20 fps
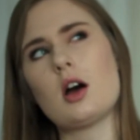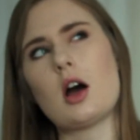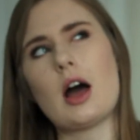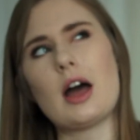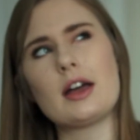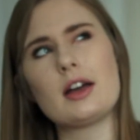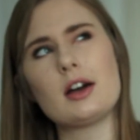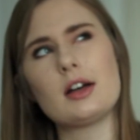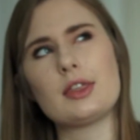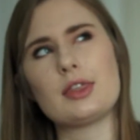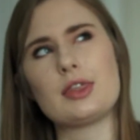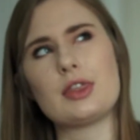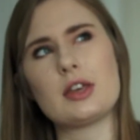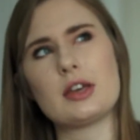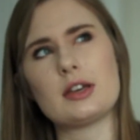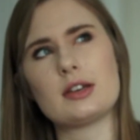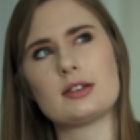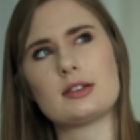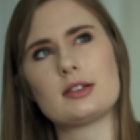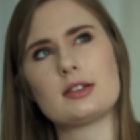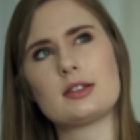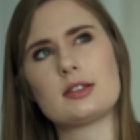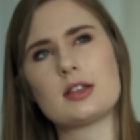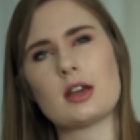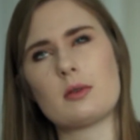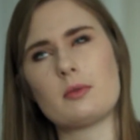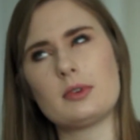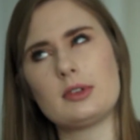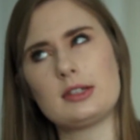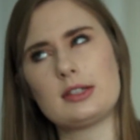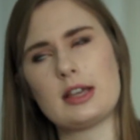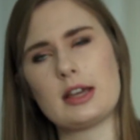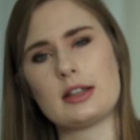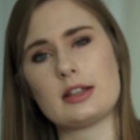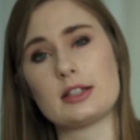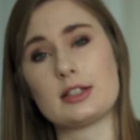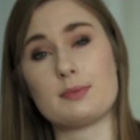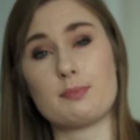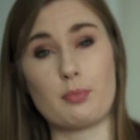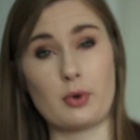I got this, I want to say in
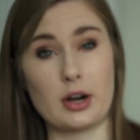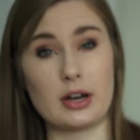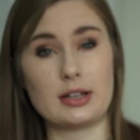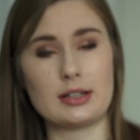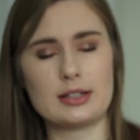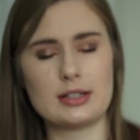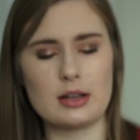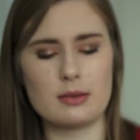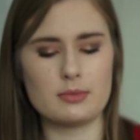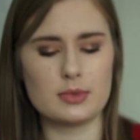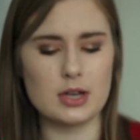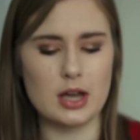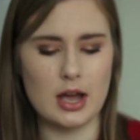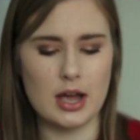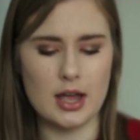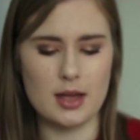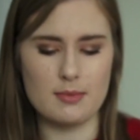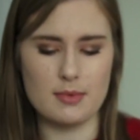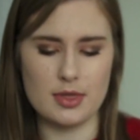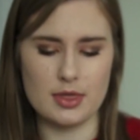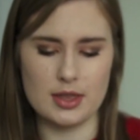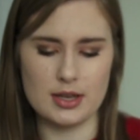the spring sometime.